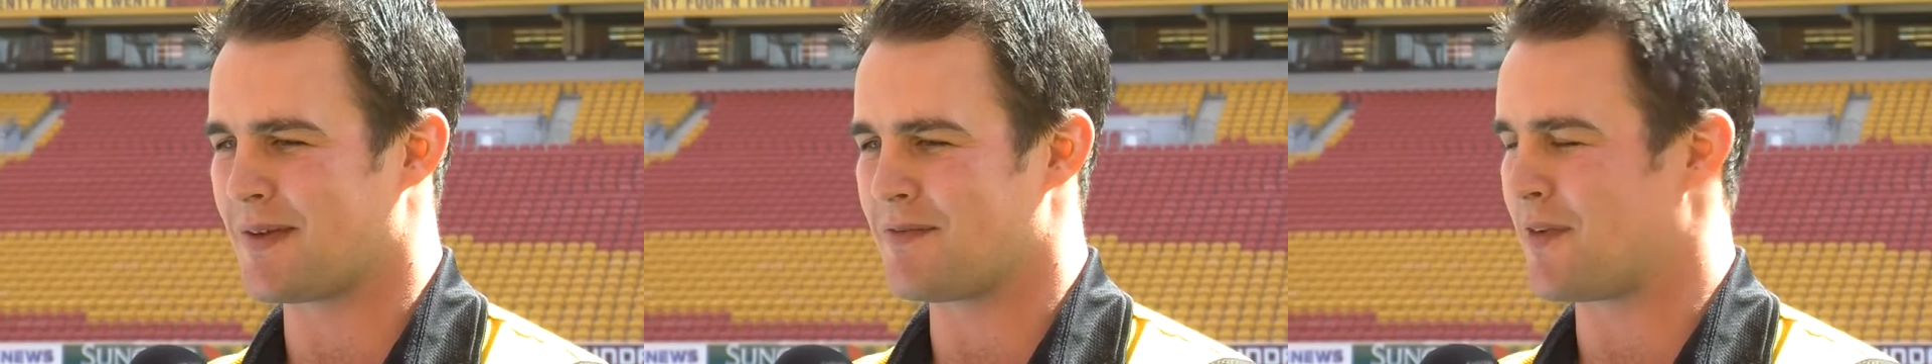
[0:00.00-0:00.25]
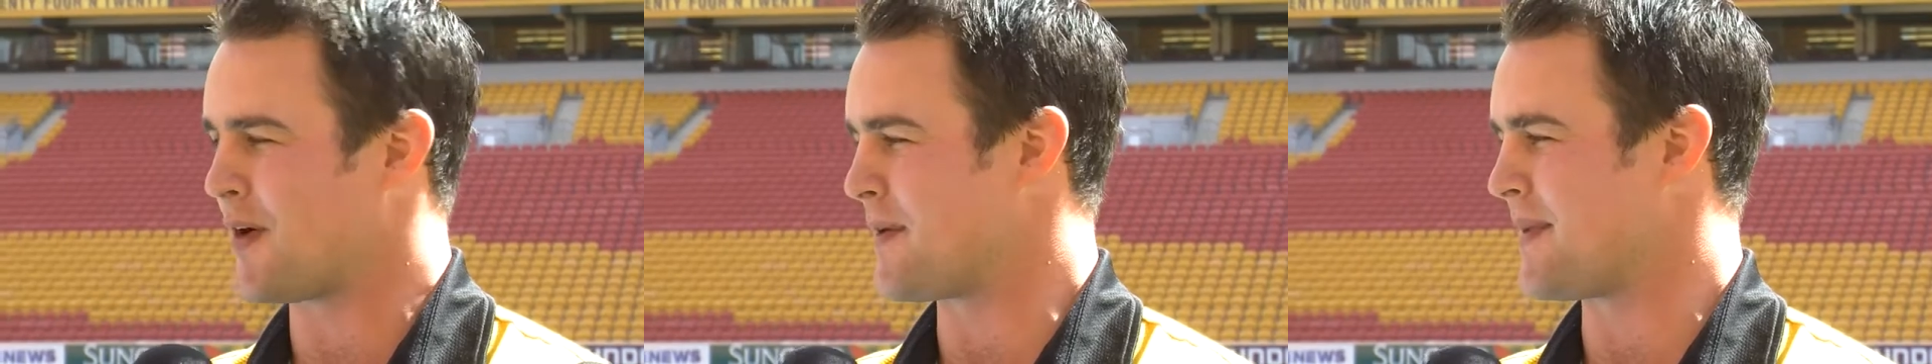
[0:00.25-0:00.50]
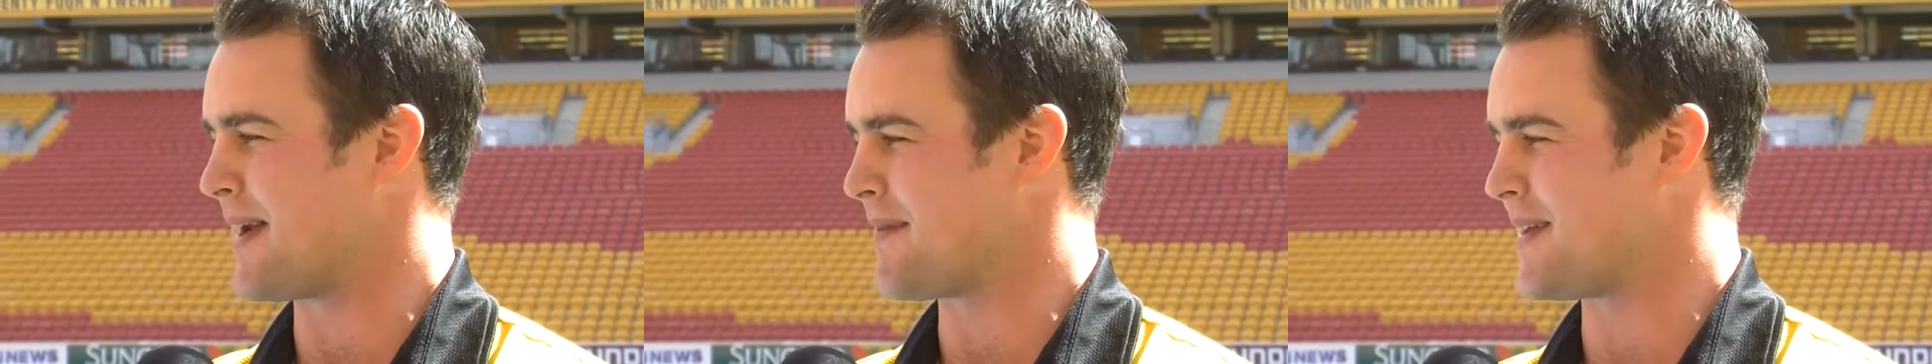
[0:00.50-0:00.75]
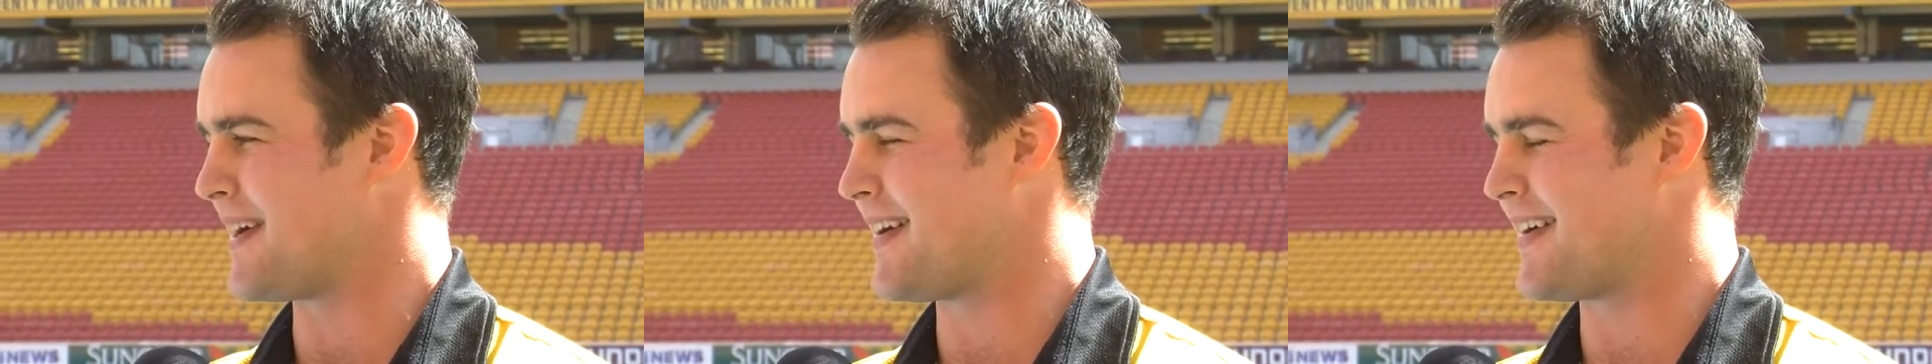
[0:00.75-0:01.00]
environment
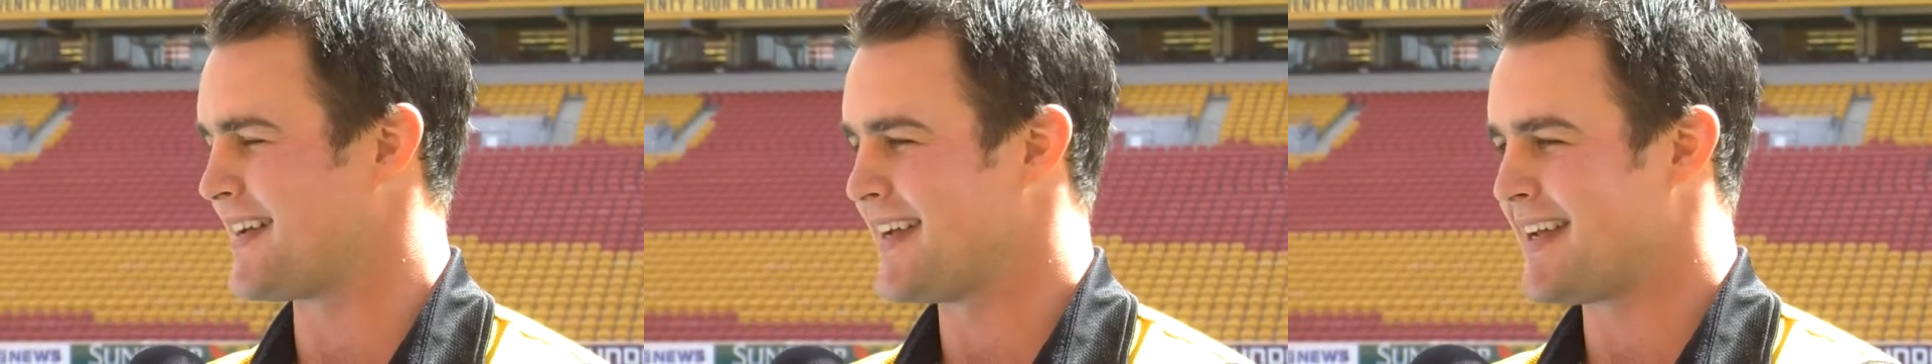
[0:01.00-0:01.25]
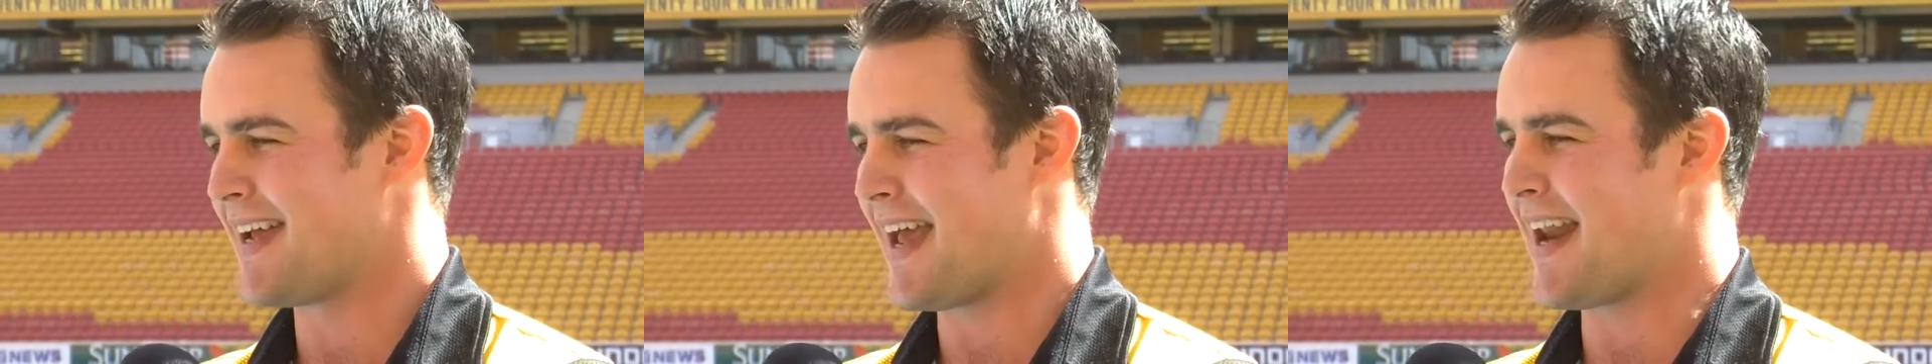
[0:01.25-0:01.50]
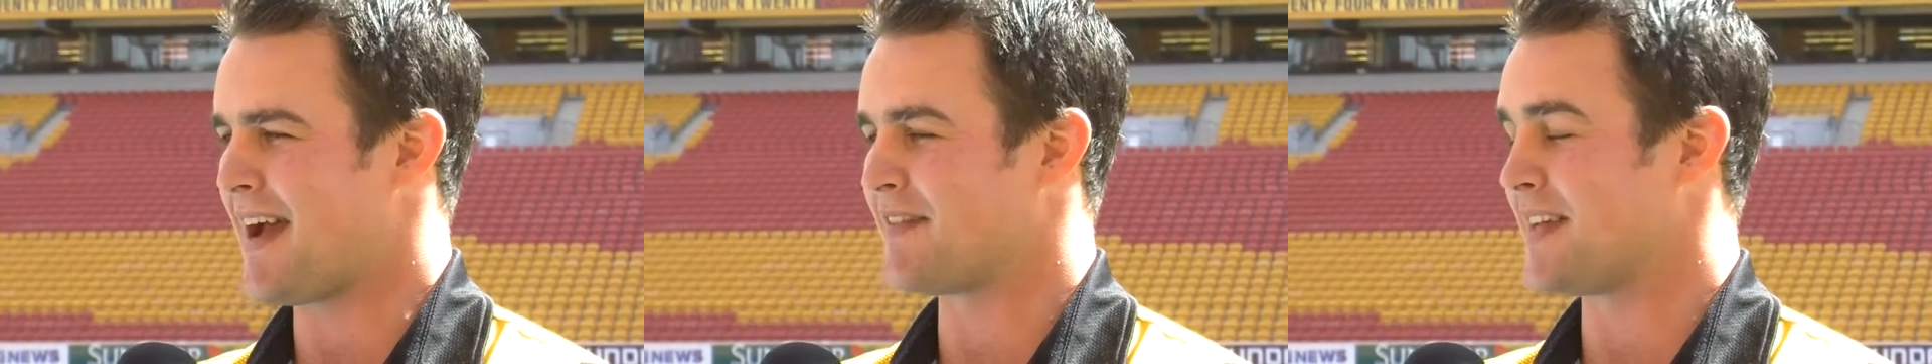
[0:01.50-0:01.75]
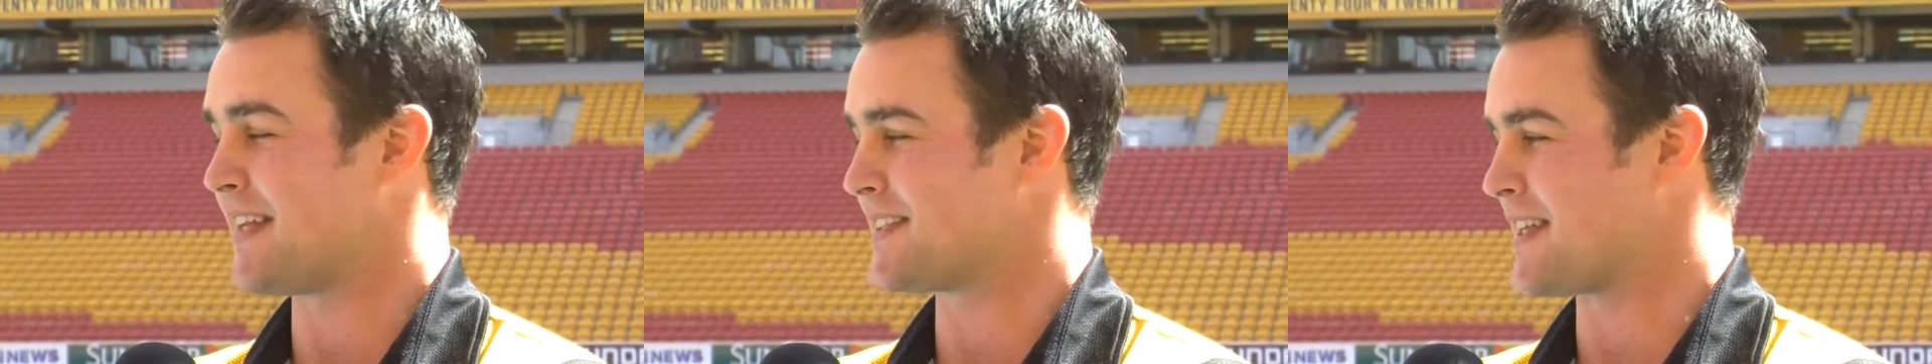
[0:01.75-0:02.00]
up there, and and have
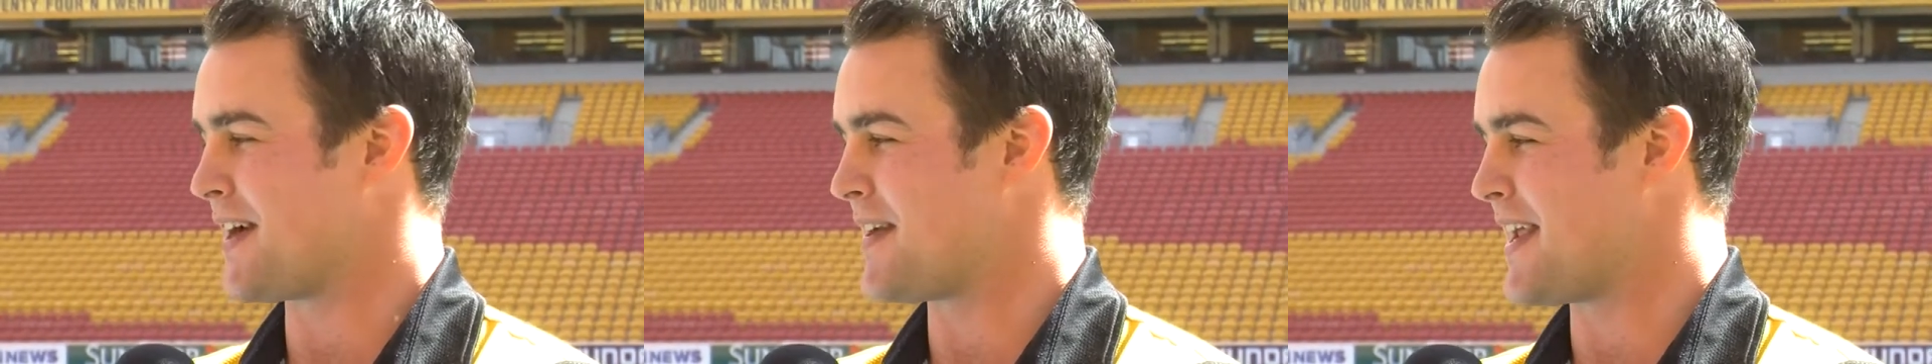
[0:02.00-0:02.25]
done so